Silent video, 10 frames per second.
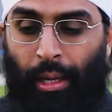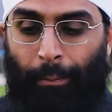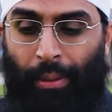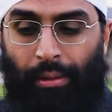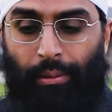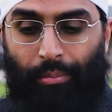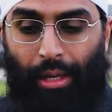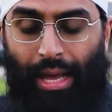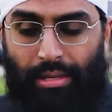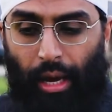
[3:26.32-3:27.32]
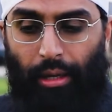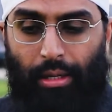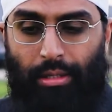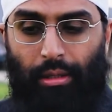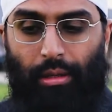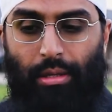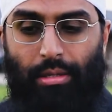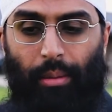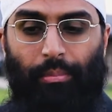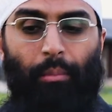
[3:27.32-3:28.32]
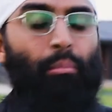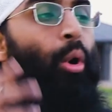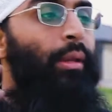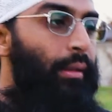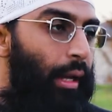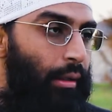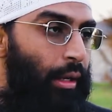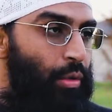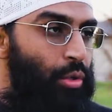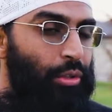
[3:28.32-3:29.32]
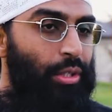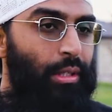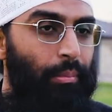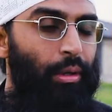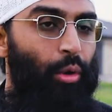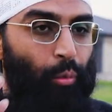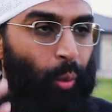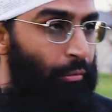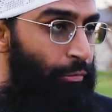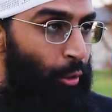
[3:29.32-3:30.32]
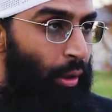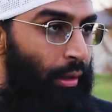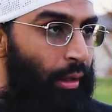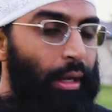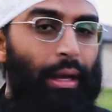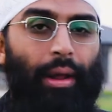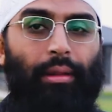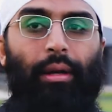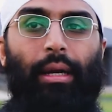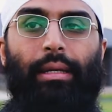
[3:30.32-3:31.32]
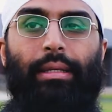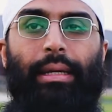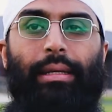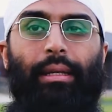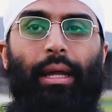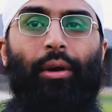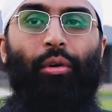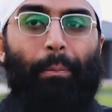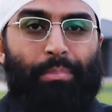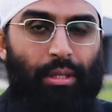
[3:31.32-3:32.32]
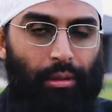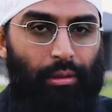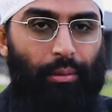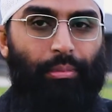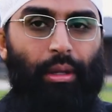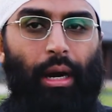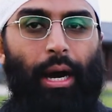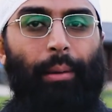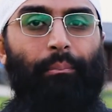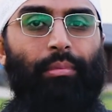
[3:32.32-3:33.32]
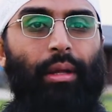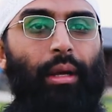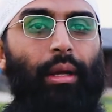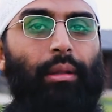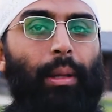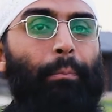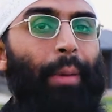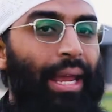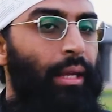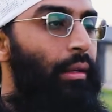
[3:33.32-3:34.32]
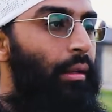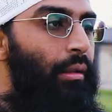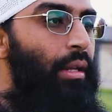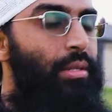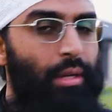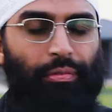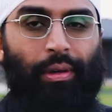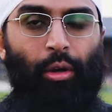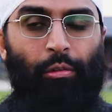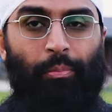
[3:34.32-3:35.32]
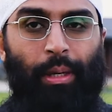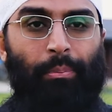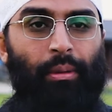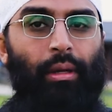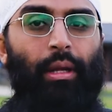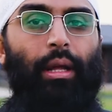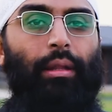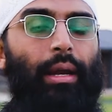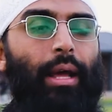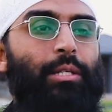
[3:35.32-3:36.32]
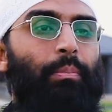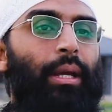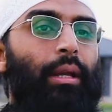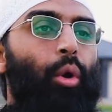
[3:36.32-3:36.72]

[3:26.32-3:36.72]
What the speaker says: But it has highlighted something more than that. It was not just the murder of one Floyd, rather it erupted the pain, the suffering of people that has been